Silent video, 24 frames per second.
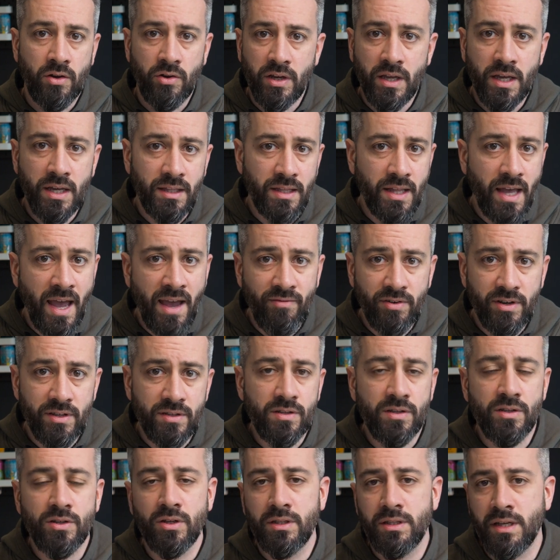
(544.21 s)
create every
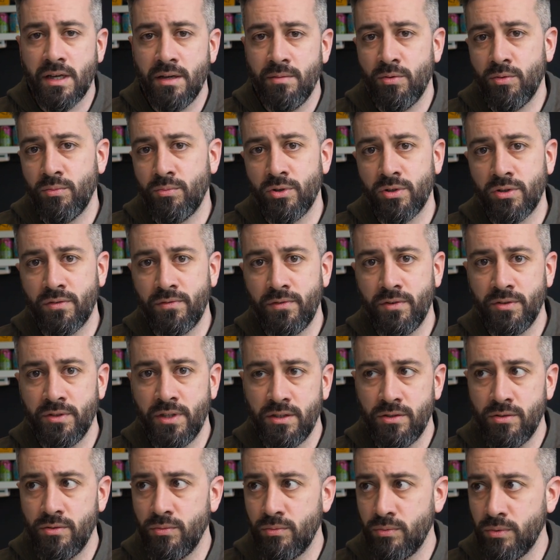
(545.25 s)
single type of workflow
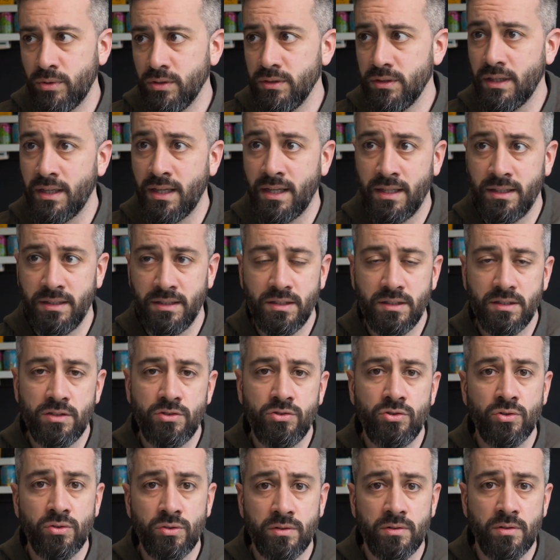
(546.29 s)
that you want. And this
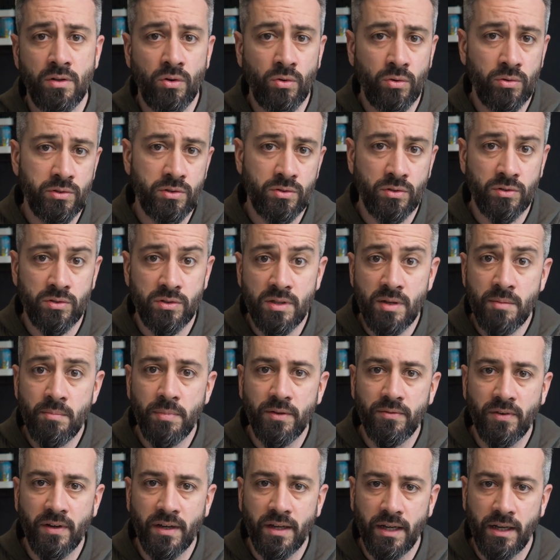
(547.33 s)
should also
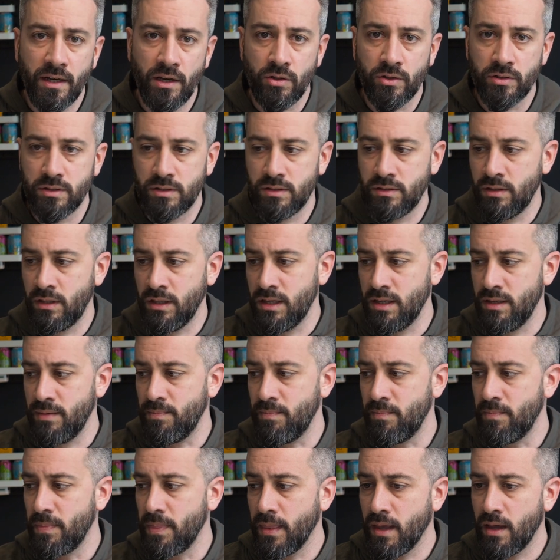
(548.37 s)
simplify a lot the
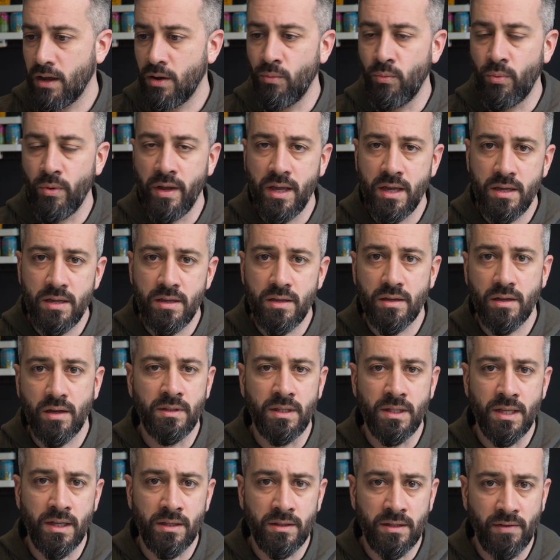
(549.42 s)
way
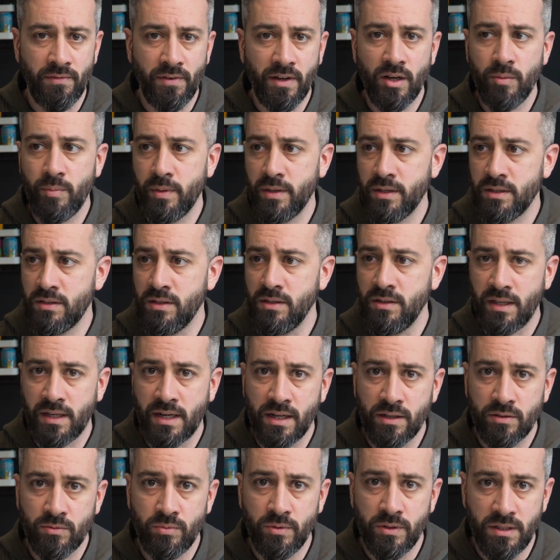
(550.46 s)
developers
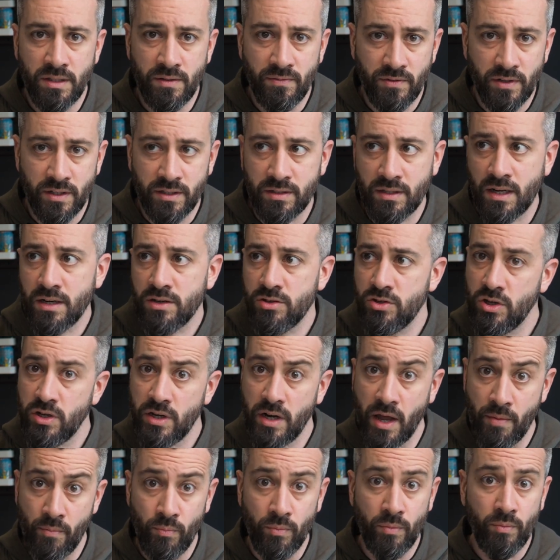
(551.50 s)
interact with the infrastructure
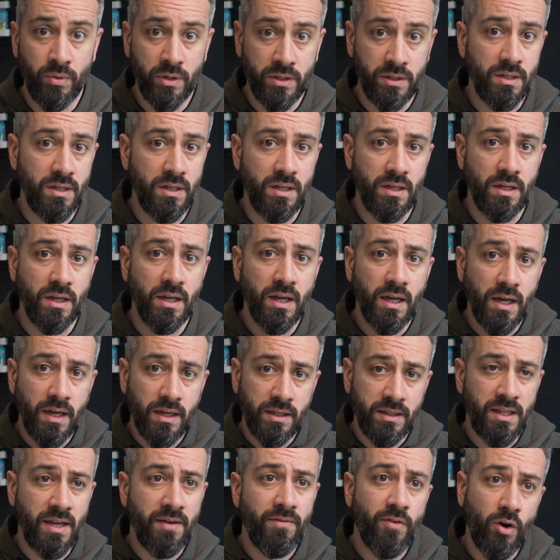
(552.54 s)
and with the
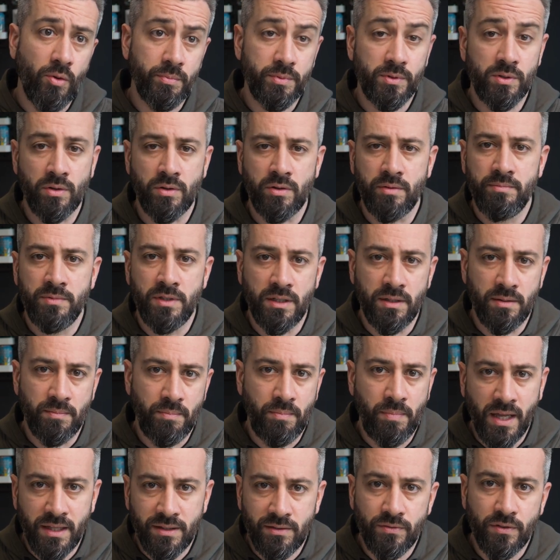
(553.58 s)
DevOps or the
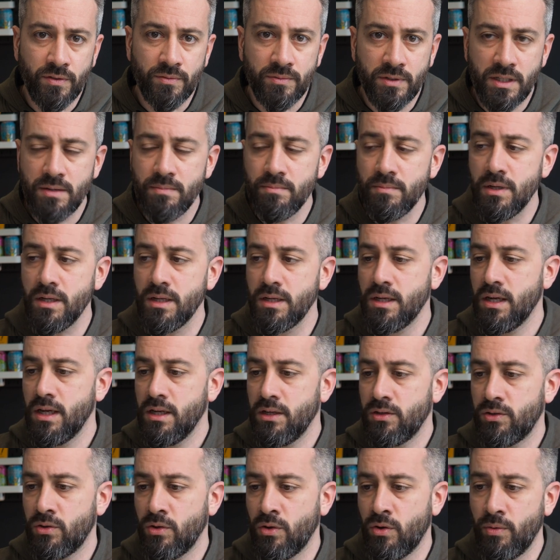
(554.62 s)
platform team.
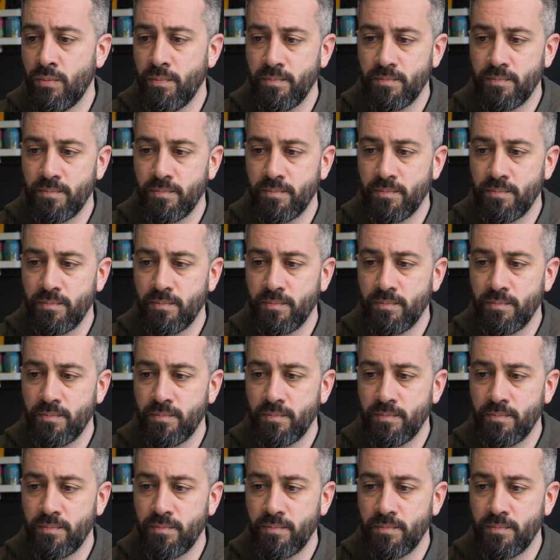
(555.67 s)
So